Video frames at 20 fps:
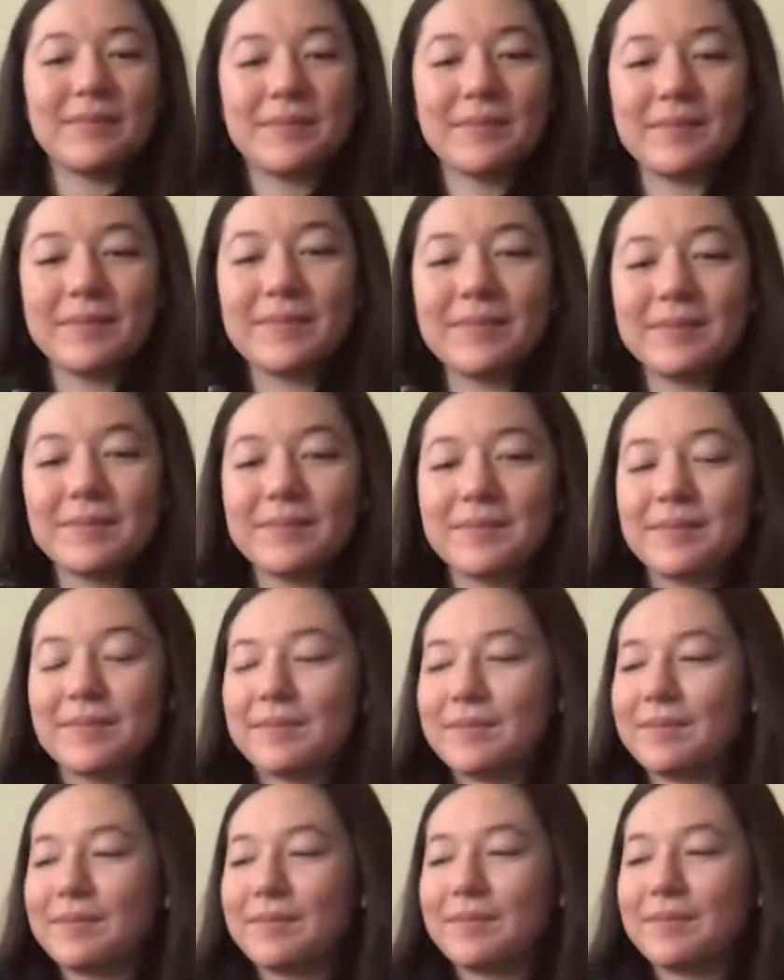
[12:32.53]

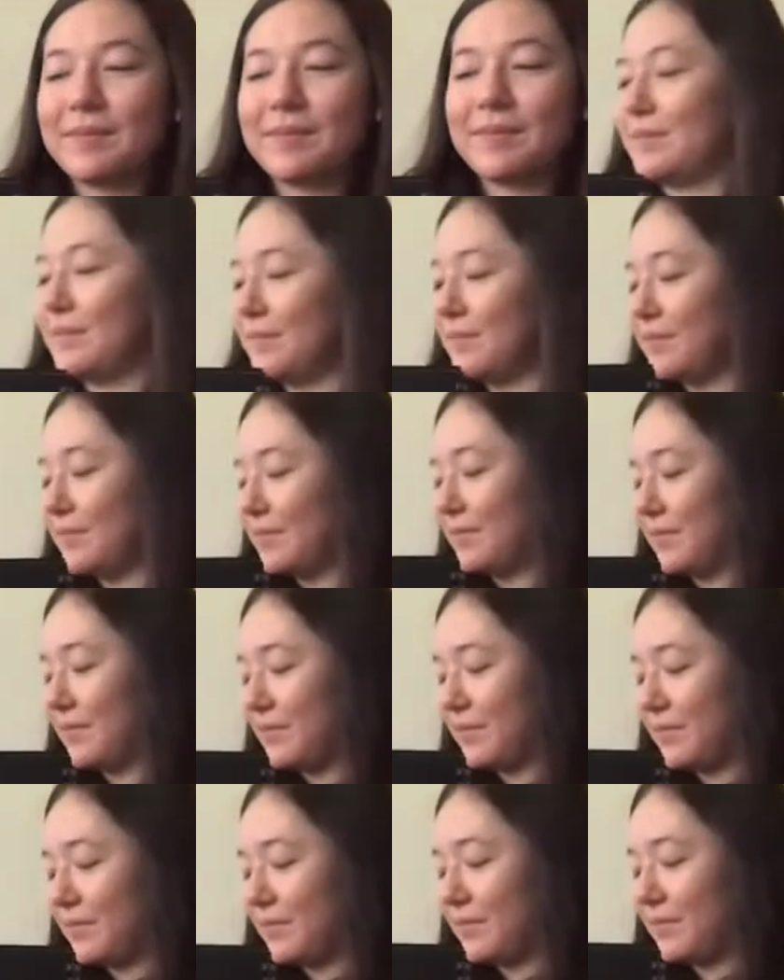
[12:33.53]

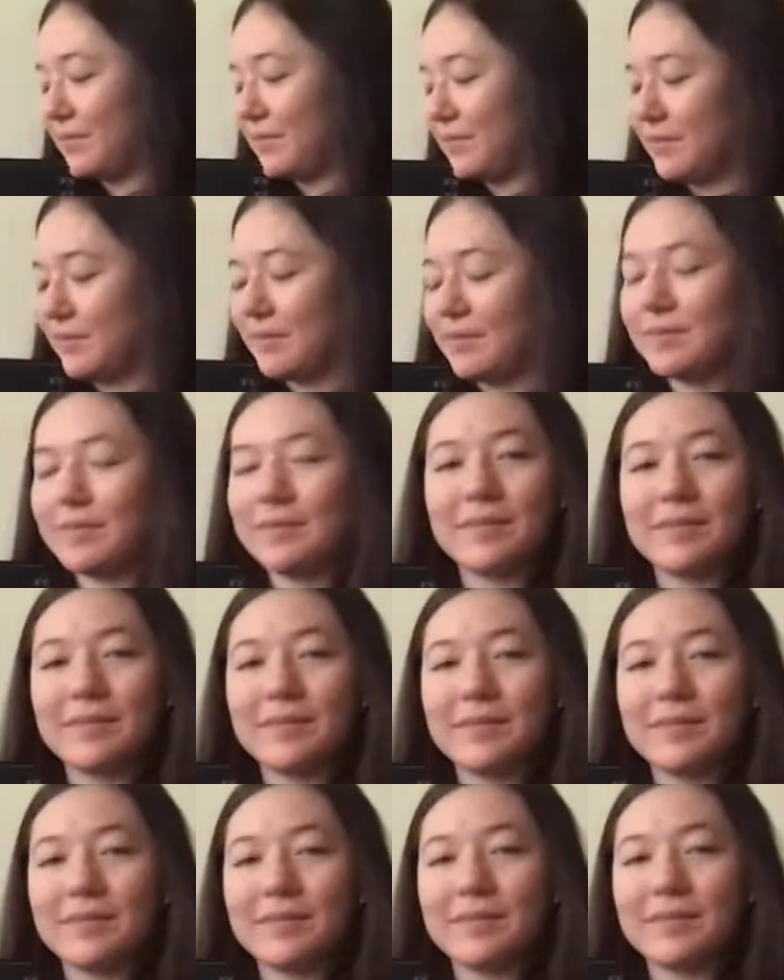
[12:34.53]

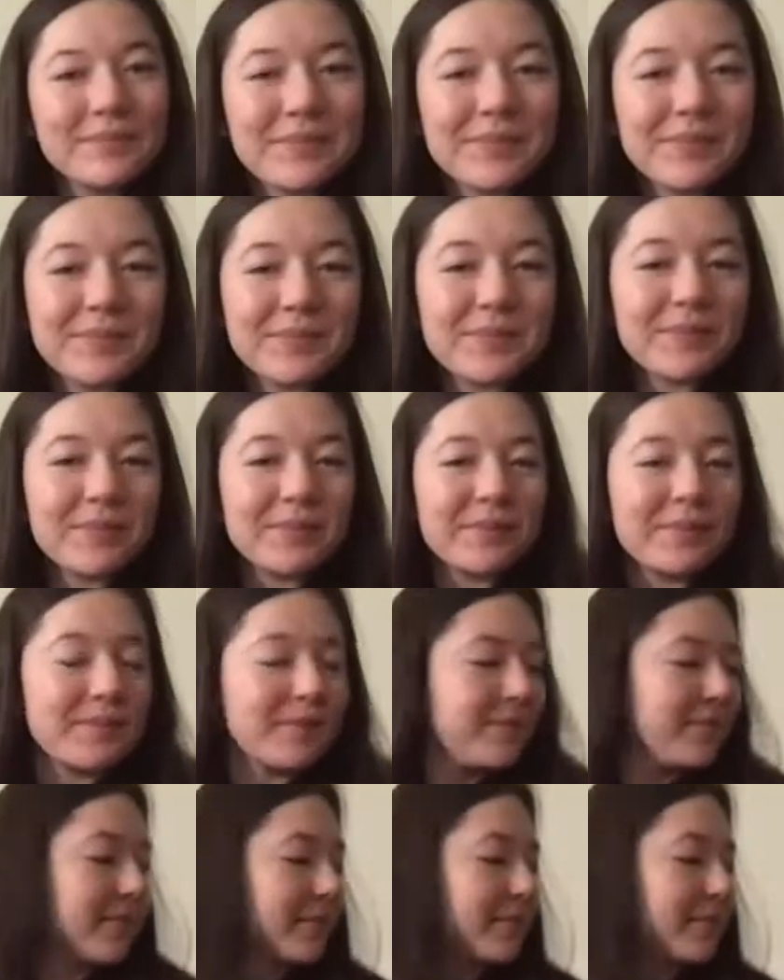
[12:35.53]
(not speaking)